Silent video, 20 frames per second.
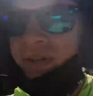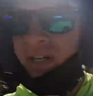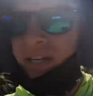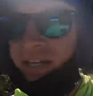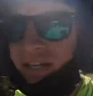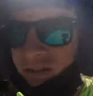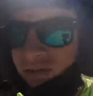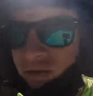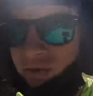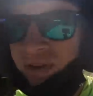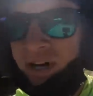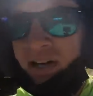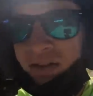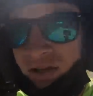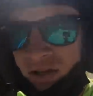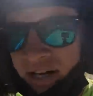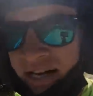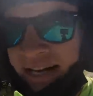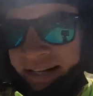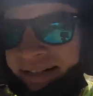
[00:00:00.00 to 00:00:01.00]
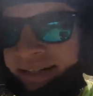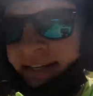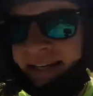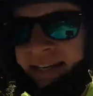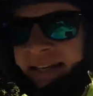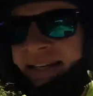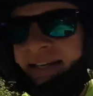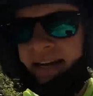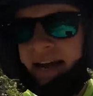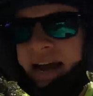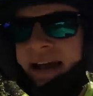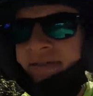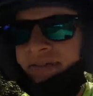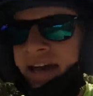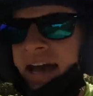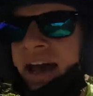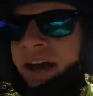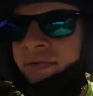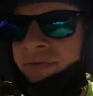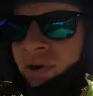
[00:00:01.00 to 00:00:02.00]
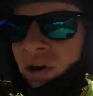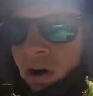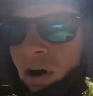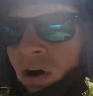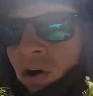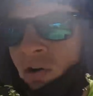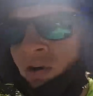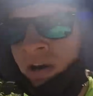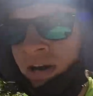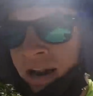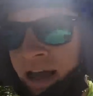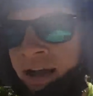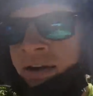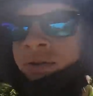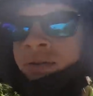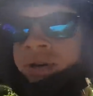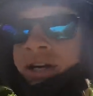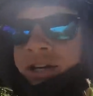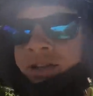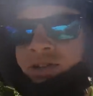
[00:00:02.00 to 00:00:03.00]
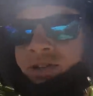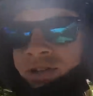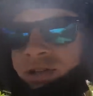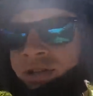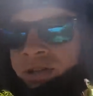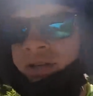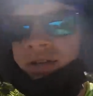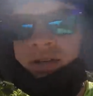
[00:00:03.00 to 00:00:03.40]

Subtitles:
in 2019, and they have their own language.